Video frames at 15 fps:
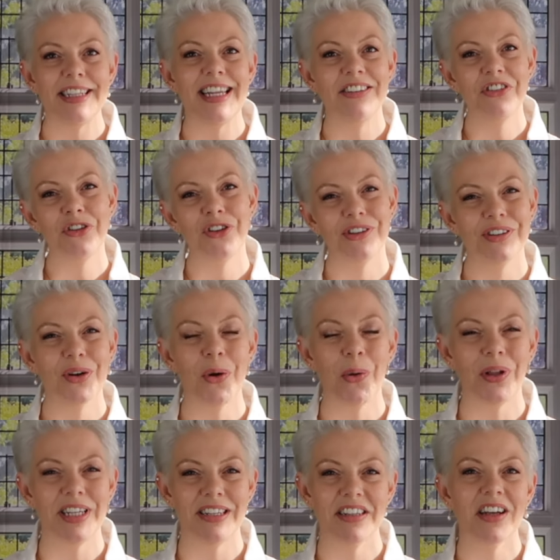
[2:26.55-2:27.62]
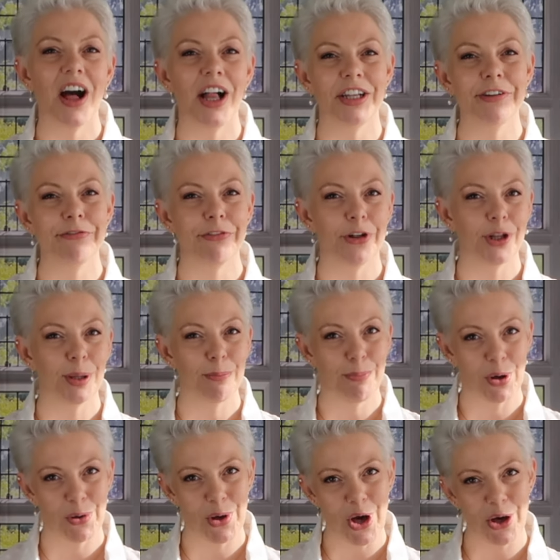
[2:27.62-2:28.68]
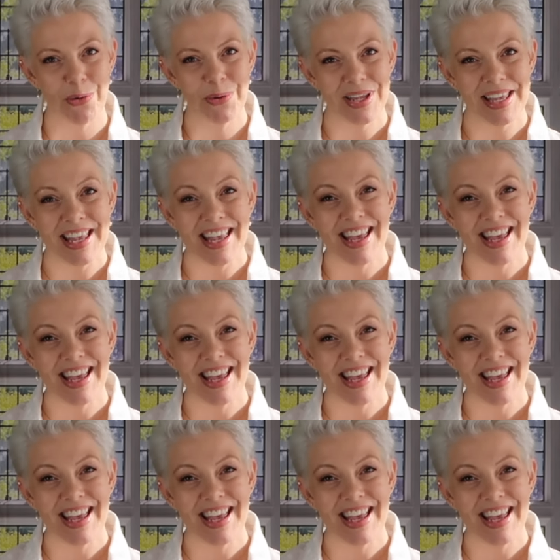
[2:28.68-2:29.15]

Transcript: let's just call it Colourful Boho.